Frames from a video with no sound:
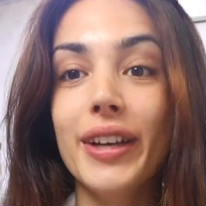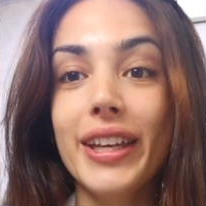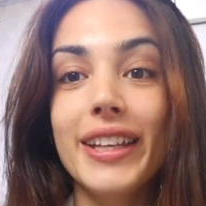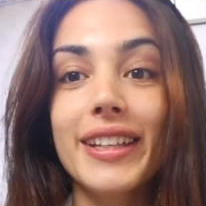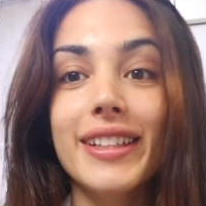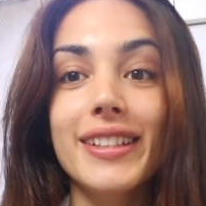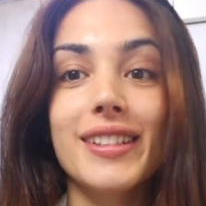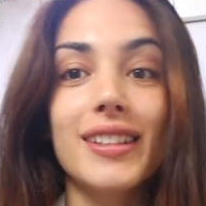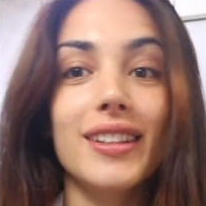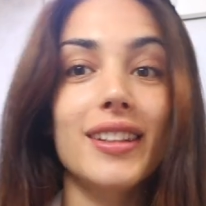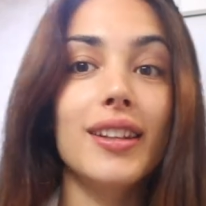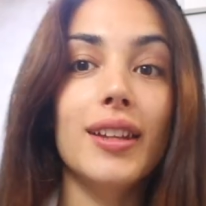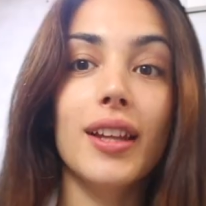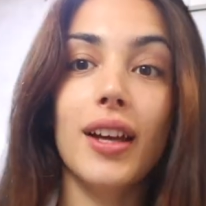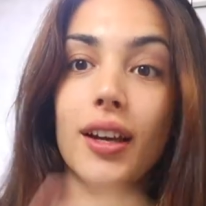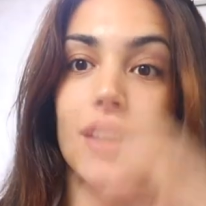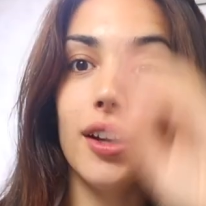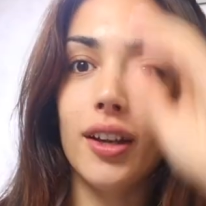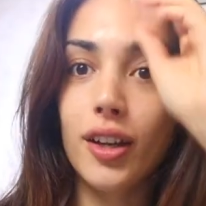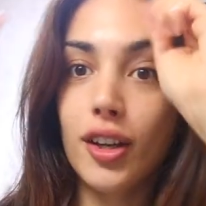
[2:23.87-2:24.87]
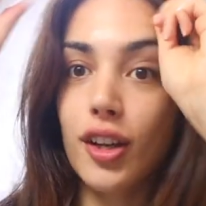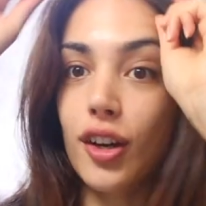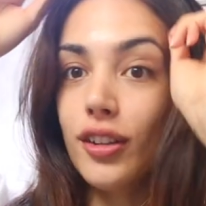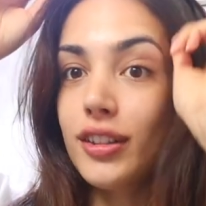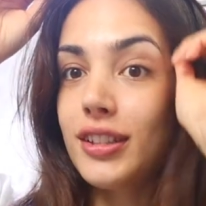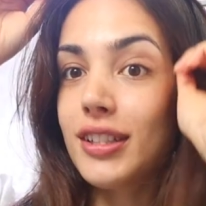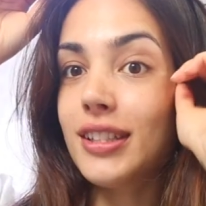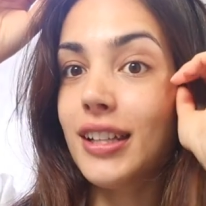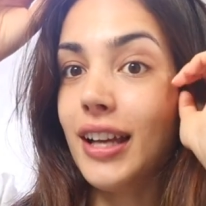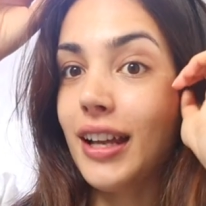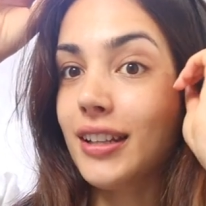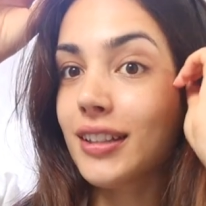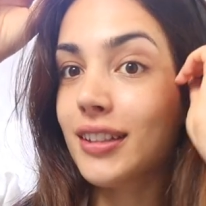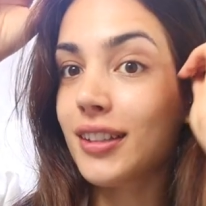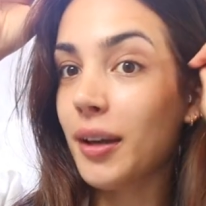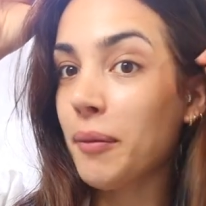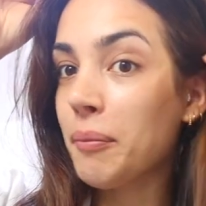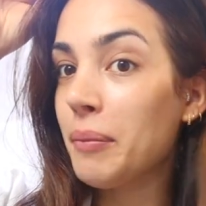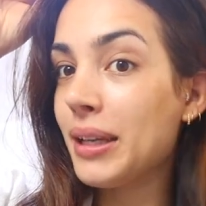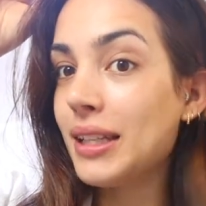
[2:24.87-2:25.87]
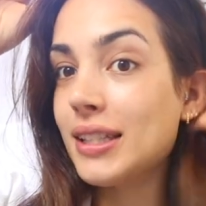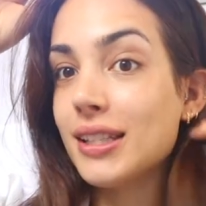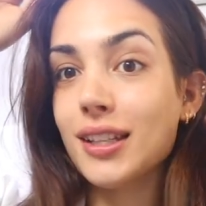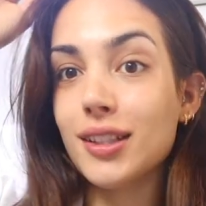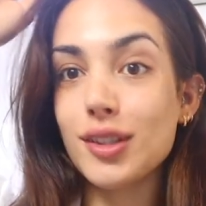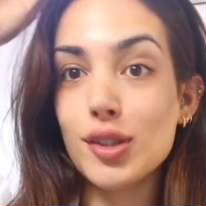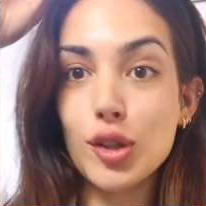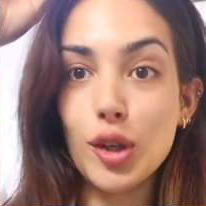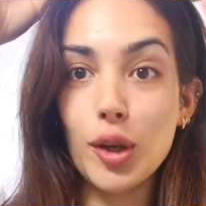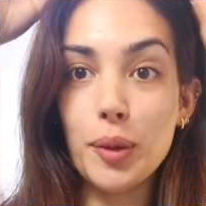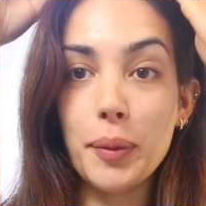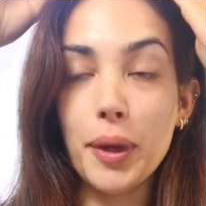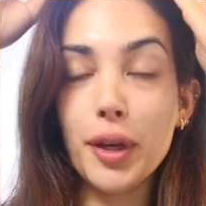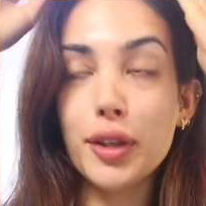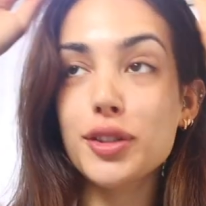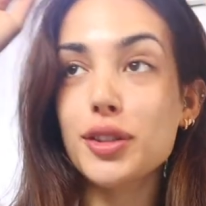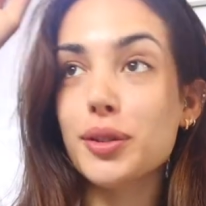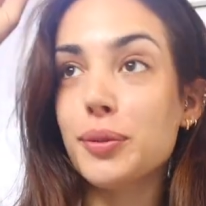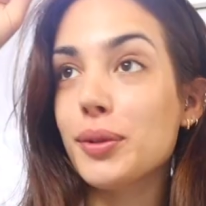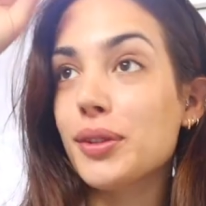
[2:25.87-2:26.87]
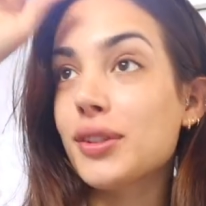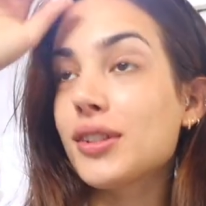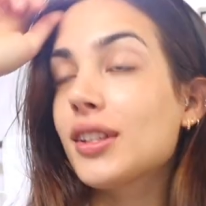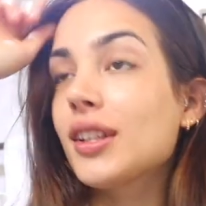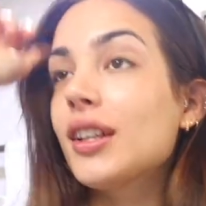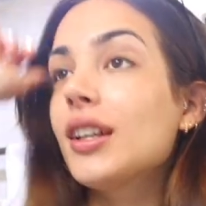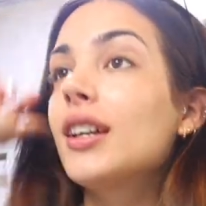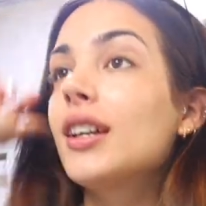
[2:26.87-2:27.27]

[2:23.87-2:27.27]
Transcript: It is a godsend. I miss it so much. It was